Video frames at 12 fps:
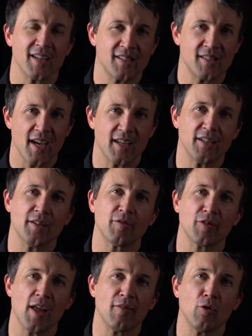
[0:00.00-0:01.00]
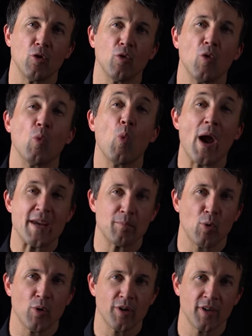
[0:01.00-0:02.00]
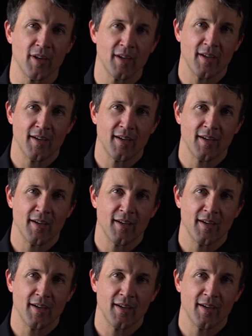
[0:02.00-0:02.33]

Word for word: executive level whiteboard.